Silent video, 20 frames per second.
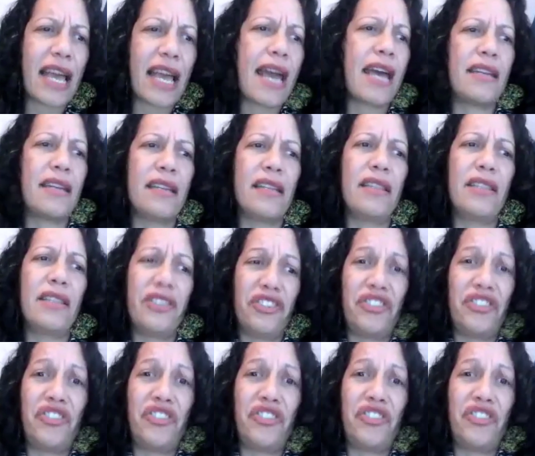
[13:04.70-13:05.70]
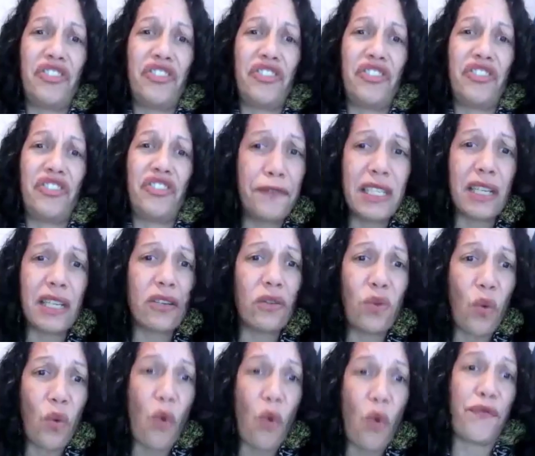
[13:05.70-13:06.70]
and just general
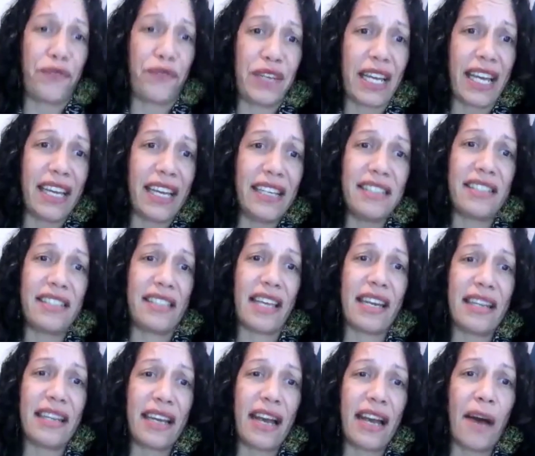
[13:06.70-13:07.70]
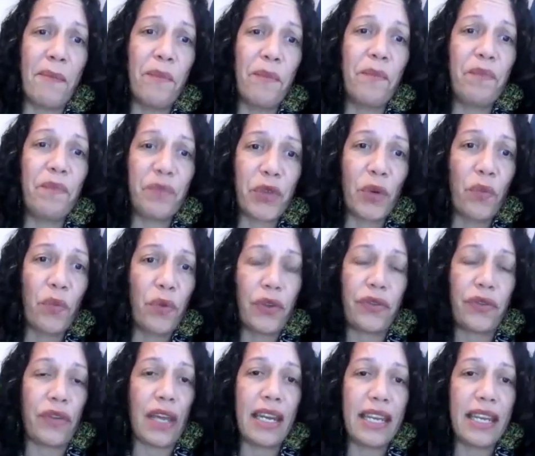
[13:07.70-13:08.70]
physical off days that come
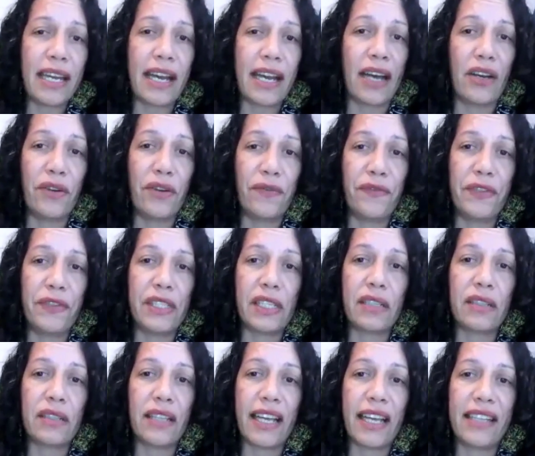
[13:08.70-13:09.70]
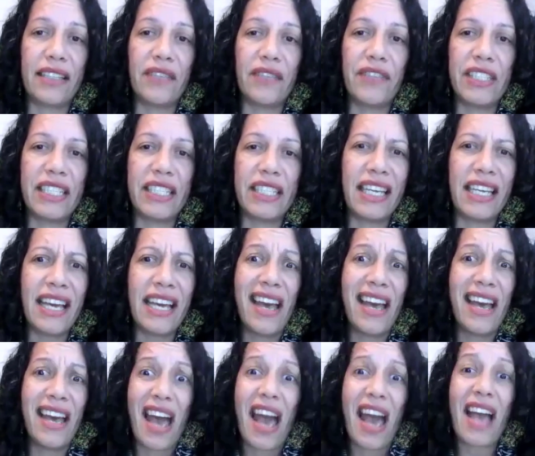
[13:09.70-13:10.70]
with any kind of physical activity
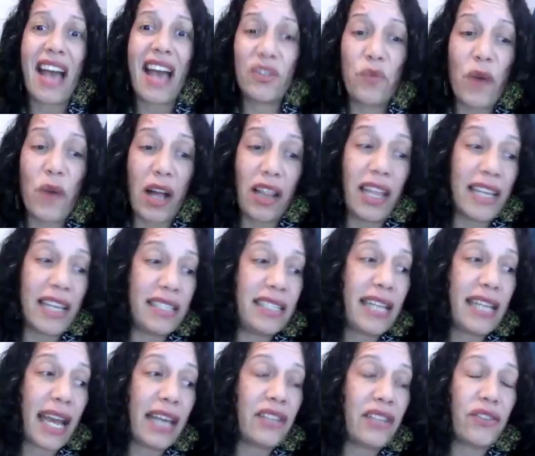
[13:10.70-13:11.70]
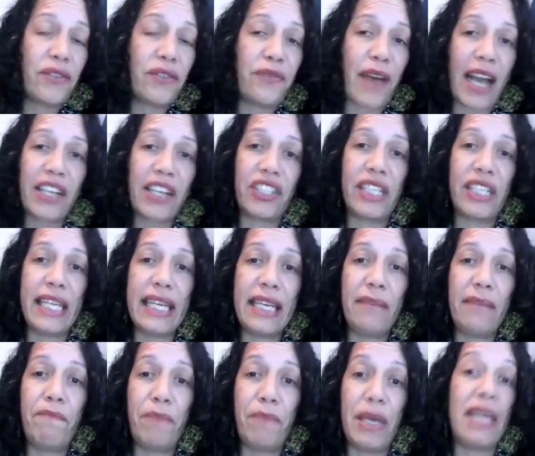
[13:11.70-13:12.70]
as well as days of actually
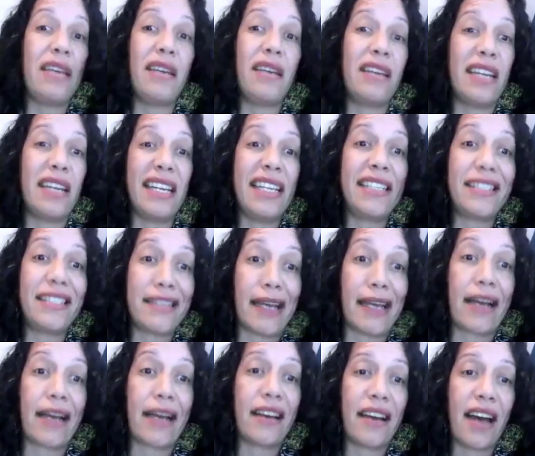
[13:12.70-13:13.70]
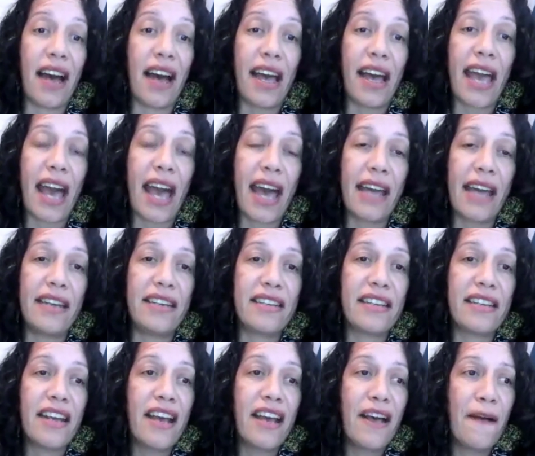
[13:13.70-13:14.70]
being really sick. I
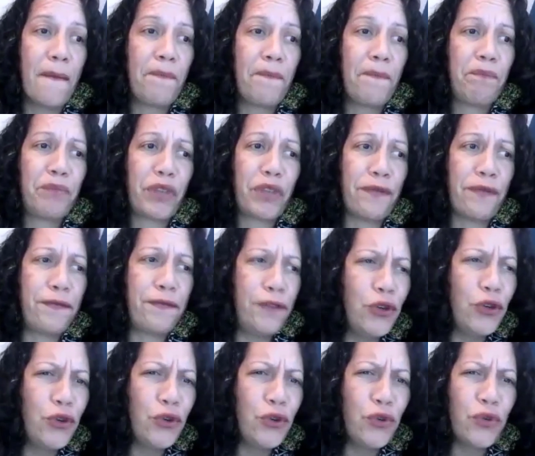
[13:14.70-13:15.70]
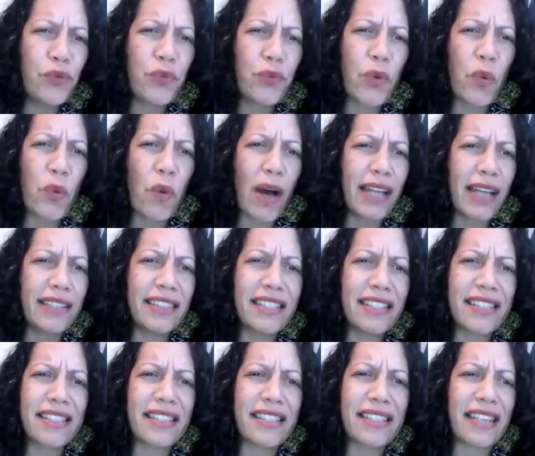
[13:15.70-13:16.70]
had flu
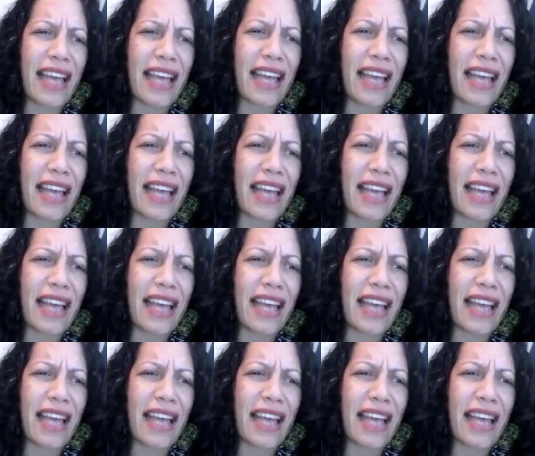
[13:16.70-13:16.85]
once,